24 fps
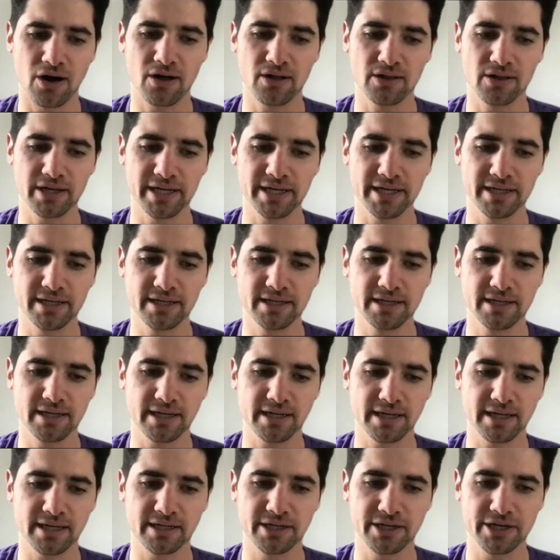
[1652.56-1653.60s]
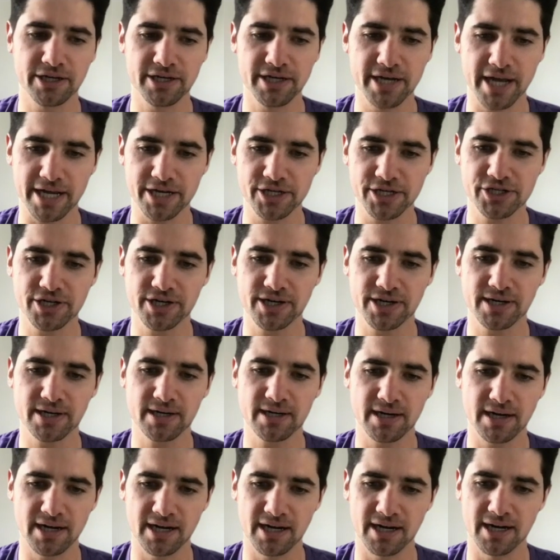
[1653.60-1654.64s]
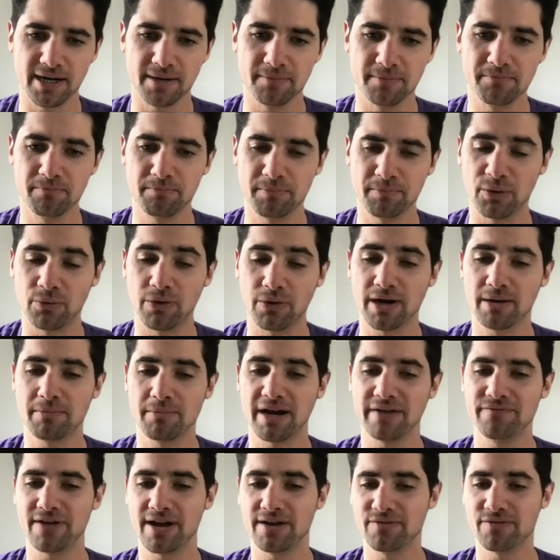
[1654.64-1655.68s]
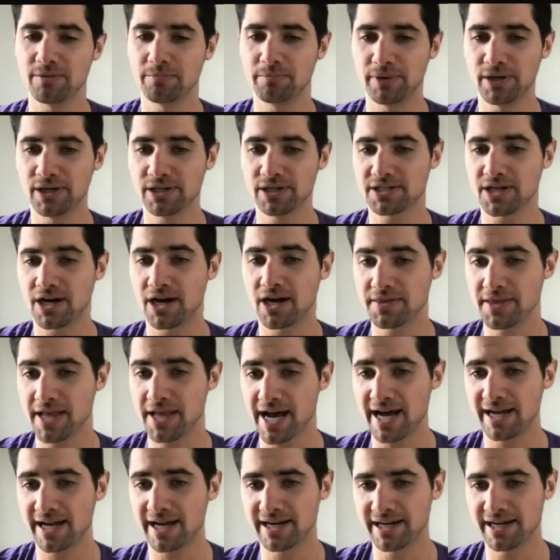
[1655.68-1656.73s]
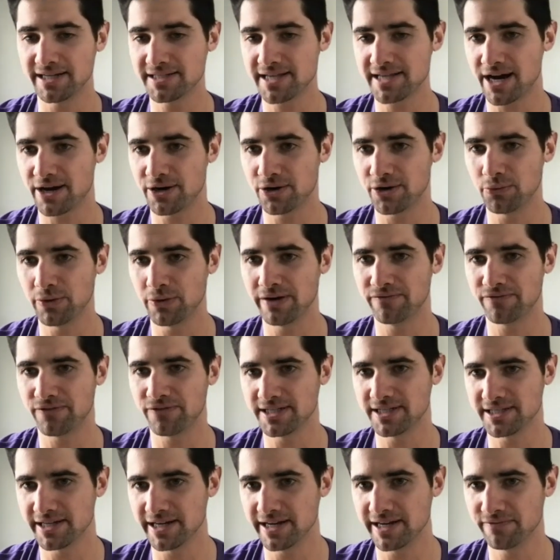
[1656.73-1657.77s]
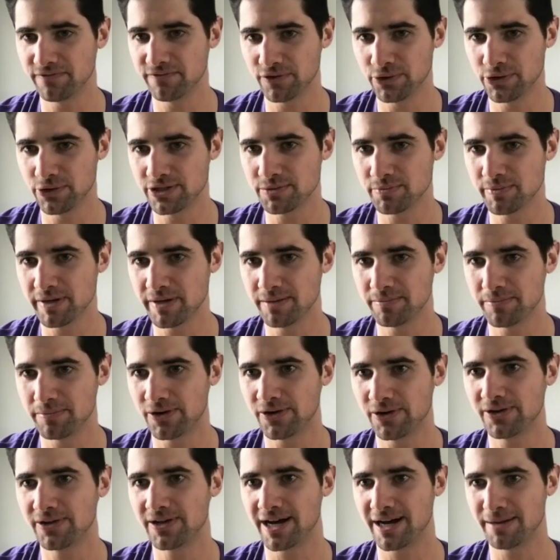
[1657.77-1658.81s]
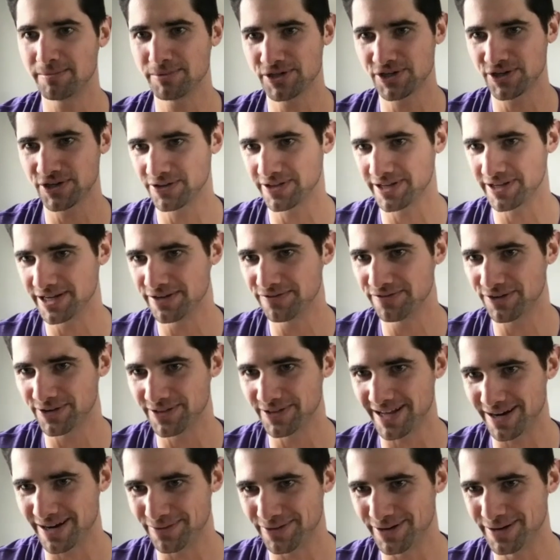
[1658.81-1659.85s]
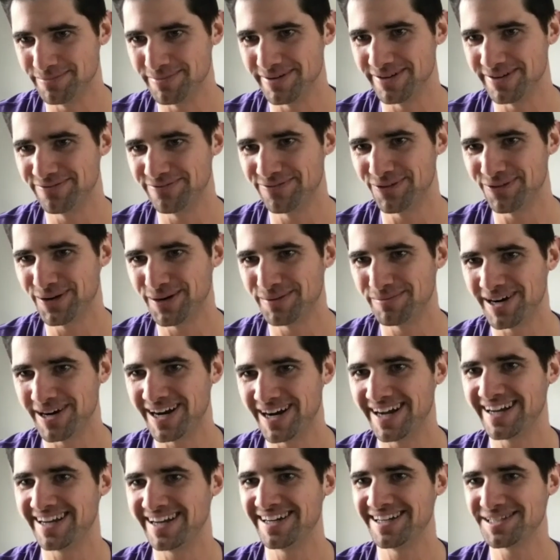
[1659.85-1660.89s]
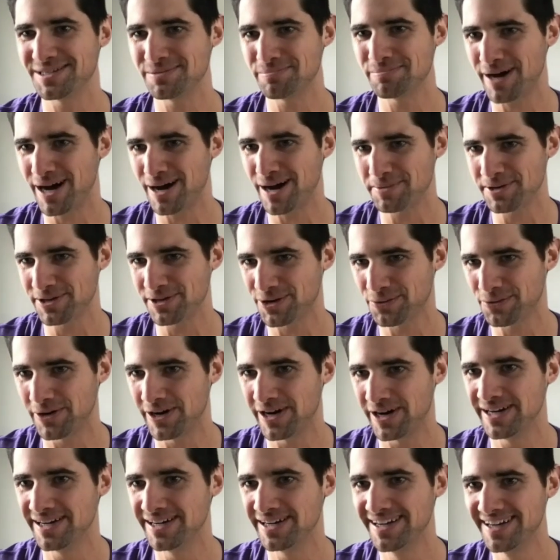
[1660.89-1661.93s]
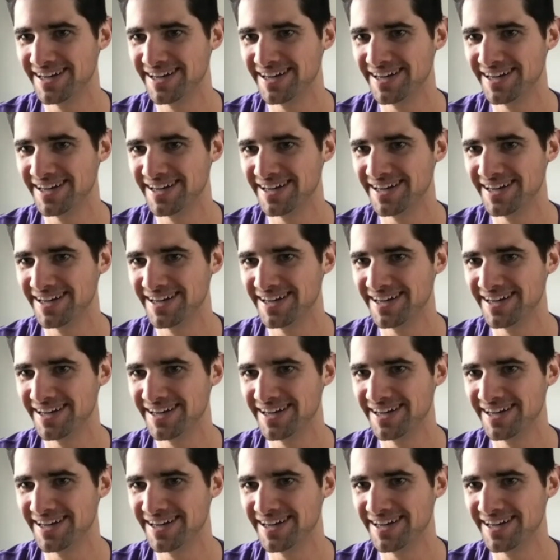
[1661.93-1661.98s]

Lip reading: in good nature. But one of my favorite books on that is How to Win Friends and Influence People. I'm sure that you've heard that one before, Brian. It's a popular one.